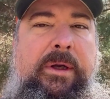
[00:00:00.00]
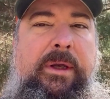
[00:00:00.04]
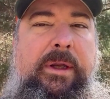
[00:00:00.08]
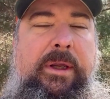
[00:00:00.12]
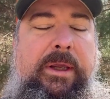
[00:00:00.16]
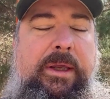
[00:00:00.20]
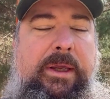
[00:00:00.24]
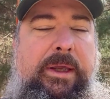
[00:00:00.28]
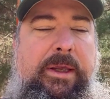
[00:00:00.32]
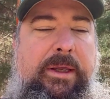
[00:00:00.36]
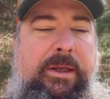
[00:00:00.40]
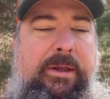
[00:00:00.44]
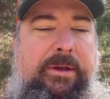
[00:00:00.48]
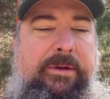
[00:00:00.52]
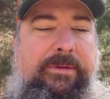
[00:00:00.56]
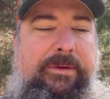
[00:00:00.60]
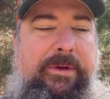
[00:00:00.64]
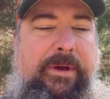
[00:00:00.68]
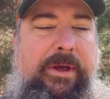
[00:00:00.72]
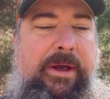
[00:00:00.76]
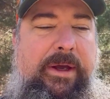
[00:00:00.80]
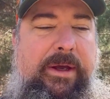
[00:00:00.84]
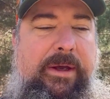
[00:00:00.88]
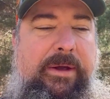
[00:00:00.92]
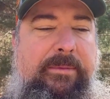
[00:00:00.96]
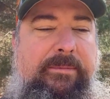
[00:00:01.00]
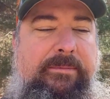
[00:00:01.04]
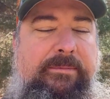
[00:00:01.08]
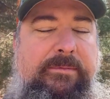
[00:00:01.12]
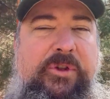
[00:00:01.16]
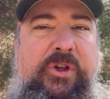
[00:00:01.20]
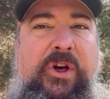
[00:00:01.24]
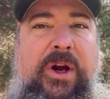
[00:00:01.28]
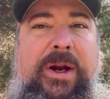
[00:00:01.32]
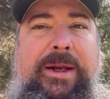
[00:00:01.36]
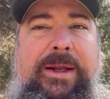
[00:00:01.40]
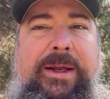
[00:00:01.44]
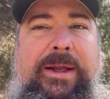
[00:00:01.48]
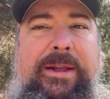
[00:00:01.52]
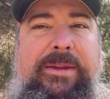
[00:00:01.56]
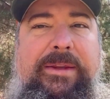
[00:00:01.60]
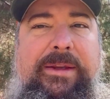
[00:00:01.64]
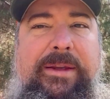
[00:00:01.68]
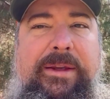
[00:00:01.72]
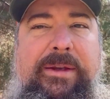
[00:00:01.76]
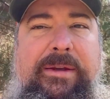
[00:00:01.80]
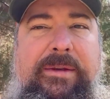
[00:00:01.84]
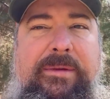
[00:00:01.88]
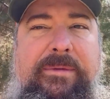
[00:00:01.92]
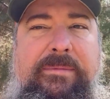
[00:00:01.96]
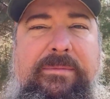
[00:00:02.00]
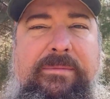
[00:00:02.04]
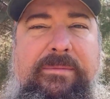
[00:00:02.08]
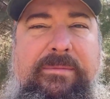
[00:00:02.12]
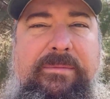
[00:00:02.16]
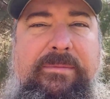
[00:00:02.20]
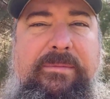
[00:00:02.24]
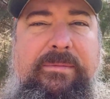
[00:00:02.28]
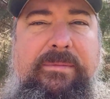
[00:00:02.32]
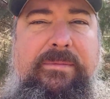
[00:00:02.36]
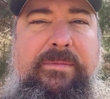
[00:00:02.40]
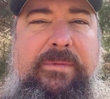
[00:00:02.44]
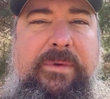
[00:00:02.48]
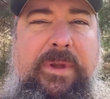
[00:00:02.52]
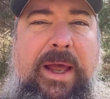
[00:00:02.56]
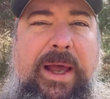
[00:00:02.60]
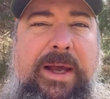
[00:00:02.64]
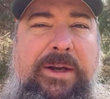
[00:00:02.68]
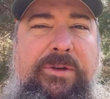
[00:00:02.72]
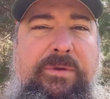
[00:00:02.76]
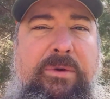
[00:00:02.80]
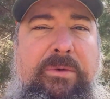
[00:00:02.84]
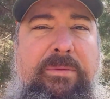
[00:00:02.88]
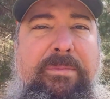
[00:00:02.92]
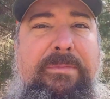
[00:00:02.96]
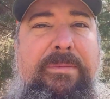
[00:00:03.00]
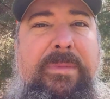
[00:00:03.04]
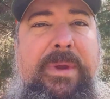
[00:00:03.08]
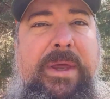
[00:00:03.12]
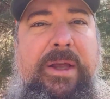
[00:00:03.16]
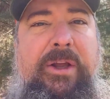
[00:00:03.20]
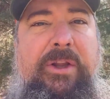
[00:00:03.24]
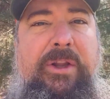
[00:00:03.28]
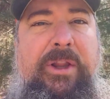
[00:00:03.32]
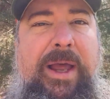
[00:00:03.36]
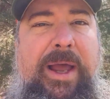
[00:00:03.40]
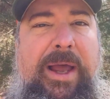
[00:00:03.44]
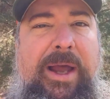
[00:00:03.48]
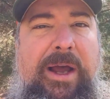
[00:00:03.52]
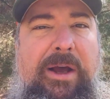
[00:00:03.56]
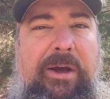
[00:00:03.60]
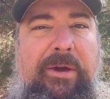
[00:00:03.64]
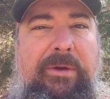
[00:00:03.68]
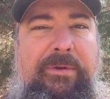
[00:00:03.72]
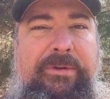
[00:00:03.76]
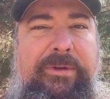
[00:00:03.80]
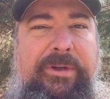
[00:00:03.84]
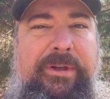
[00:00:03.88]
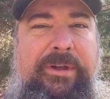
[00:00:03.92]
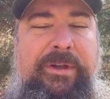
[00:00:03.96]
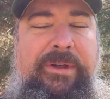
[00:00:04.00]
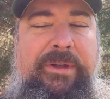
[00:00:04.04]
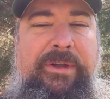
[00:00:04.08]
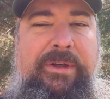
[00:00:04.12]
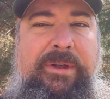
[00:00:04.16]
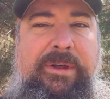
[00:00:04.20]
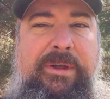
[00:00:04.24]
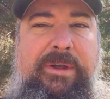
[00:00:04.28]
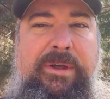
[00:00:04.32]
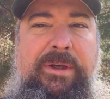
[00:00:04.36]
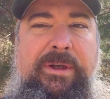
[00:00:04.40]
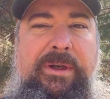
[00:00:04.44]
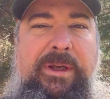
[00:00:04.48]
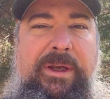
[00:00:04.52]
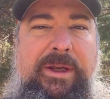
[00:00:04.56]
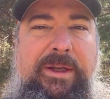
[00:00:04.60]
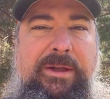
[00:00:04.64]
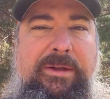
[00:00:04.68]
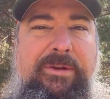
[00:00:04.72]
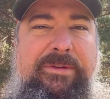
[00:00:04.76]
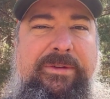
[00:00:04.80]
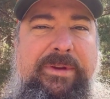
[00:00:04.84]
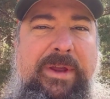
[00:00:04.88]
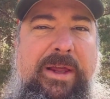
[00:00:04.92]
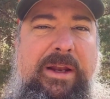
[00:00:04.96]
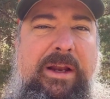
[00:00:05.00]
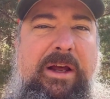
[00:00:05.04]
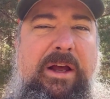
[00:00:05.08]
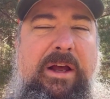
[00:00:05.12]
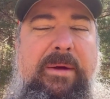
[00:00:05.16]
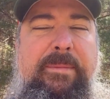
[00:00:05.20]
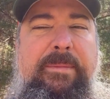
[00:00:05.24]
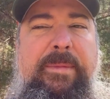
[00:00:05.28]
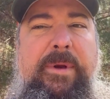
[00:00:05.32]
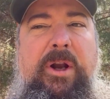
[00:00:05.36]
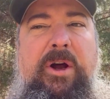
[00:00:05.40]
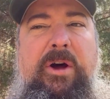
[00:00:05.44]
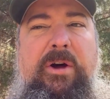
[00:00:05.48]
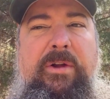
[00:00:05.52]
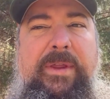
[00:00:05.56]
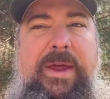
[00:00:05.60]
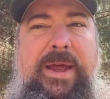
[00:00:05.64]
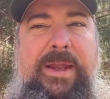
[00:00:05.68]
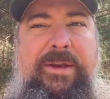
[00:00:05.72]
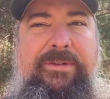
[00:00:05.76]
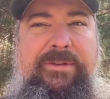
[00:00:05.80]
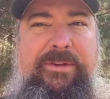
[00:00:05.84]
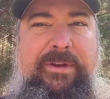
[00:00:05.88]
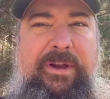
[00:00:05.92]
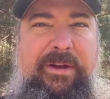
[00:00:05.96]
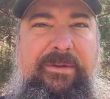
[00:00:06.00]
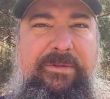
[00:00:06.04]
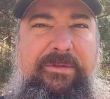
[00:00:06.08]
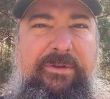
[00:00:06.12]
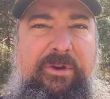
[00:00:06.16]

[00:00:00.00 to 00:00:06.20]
trying to get the actual mill out and set up and all that stuff.